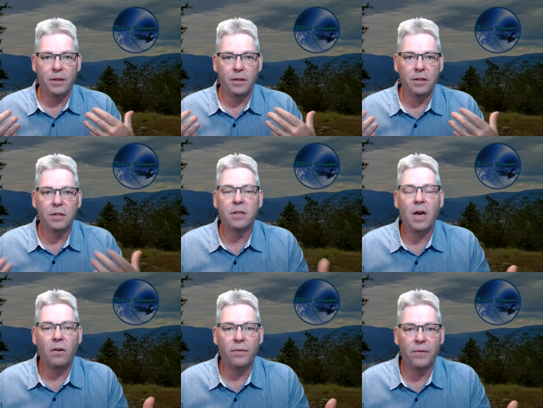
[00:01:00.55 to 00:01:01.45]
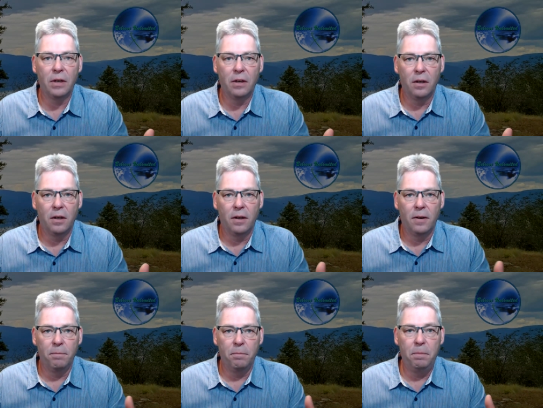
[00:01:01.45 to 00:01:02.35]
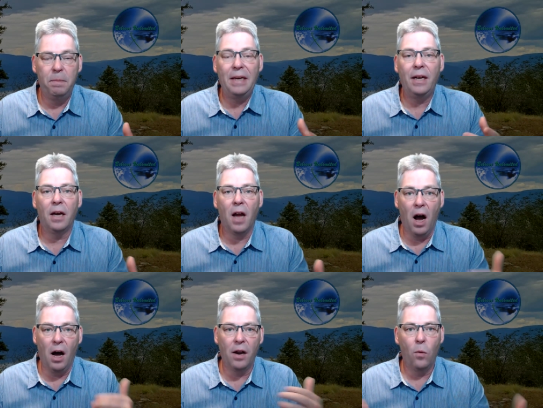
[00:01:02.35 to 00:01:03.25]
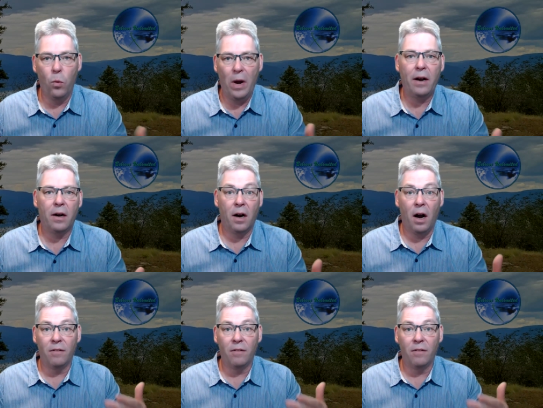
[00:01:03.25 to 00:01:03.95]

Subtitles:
self being unaware